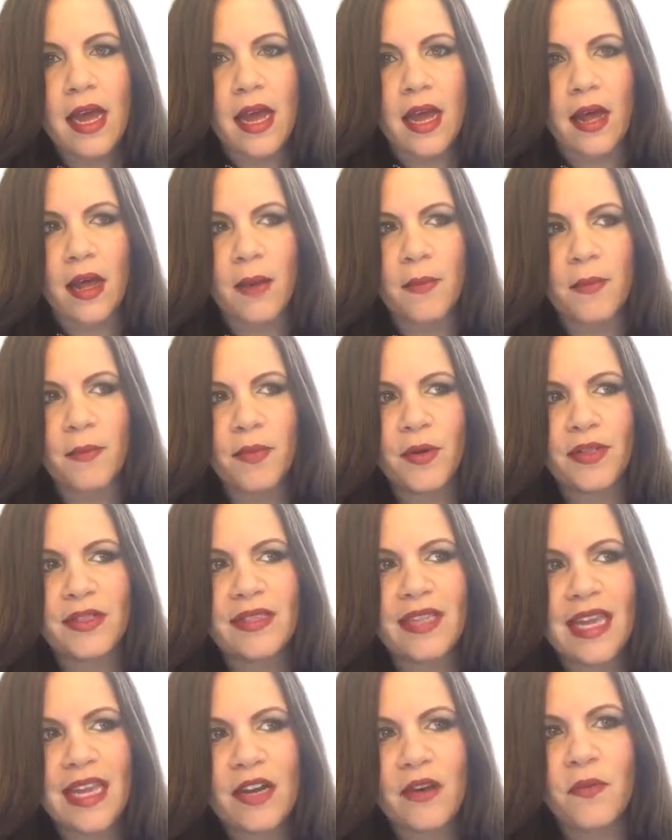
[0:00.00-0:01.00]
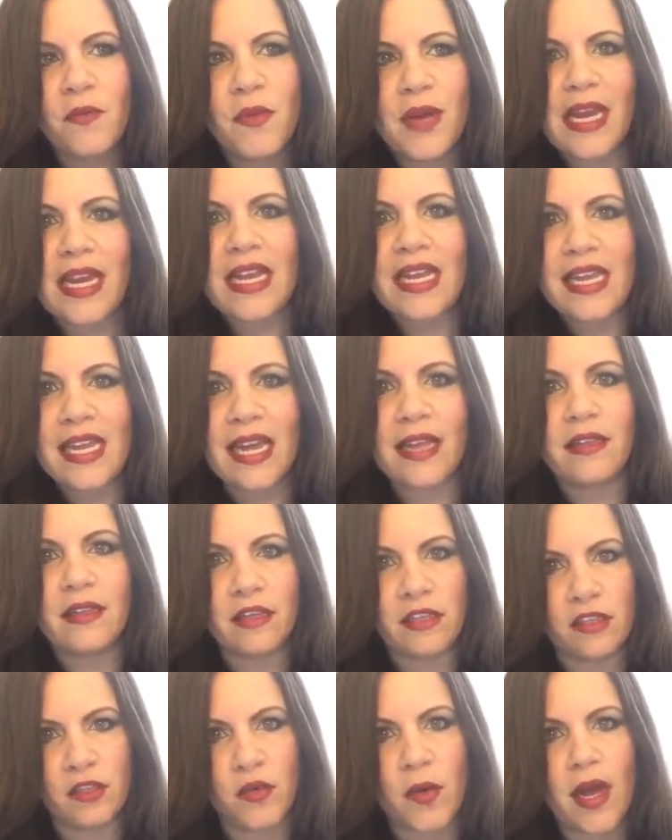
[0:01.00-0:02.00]
but they don't really get
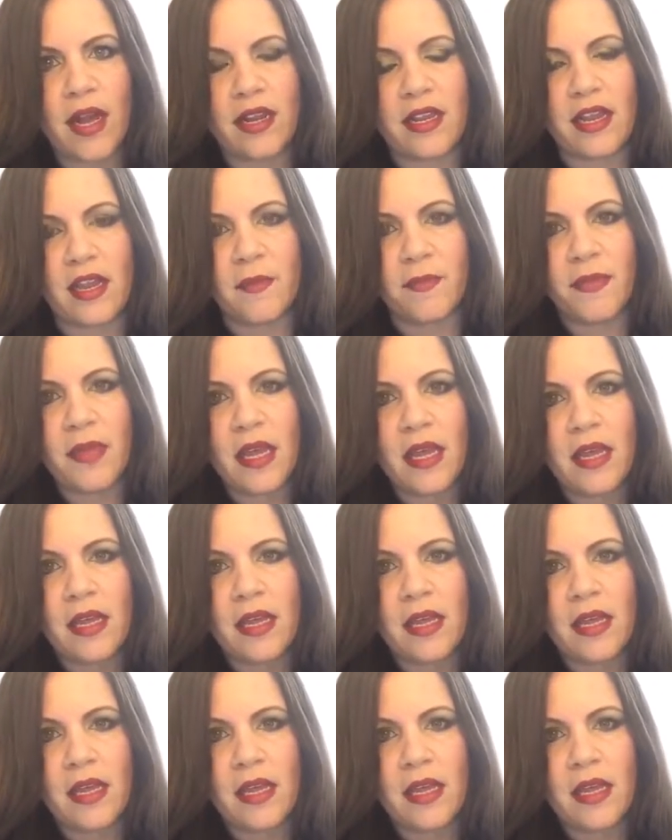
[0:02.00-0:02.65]
the strategy.